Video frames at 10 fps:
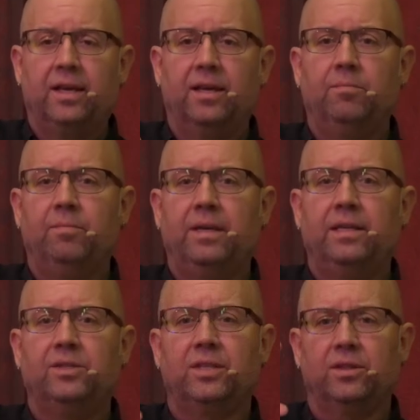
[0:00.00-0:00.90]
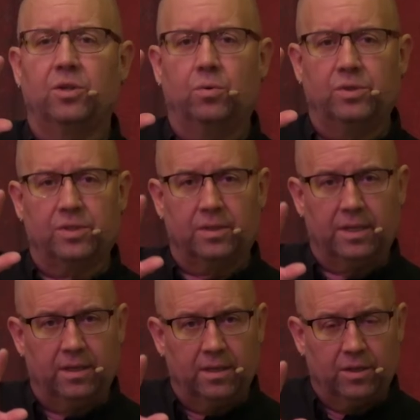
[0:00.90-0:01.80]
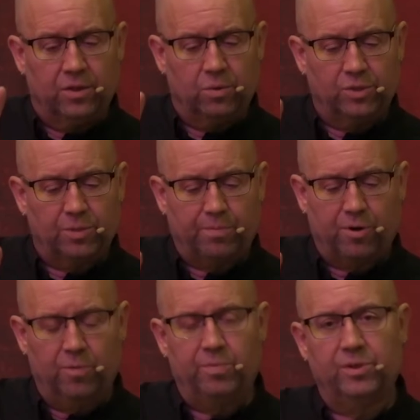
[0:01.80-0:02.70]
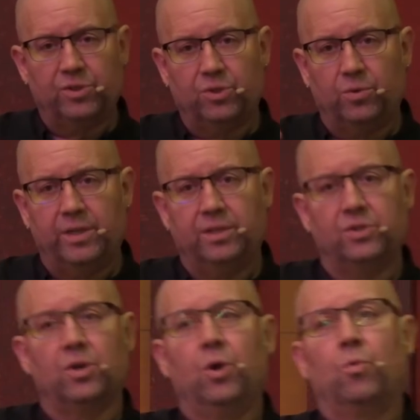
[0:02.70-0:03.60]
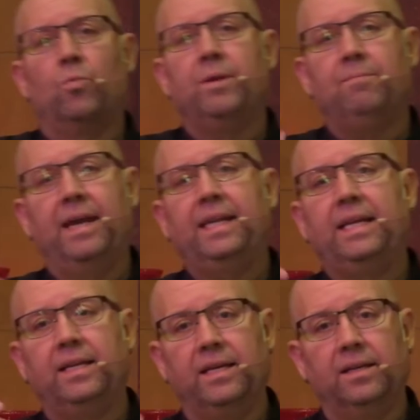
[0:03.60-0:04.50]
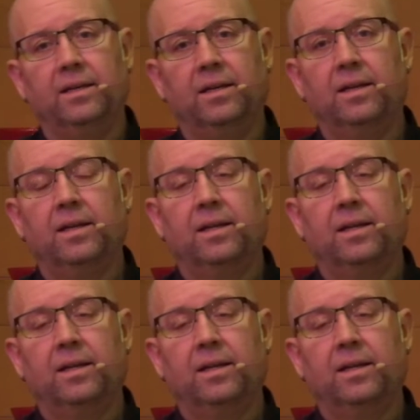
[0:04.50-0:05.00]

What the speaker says: It means there was a purpose to his remaining hidden.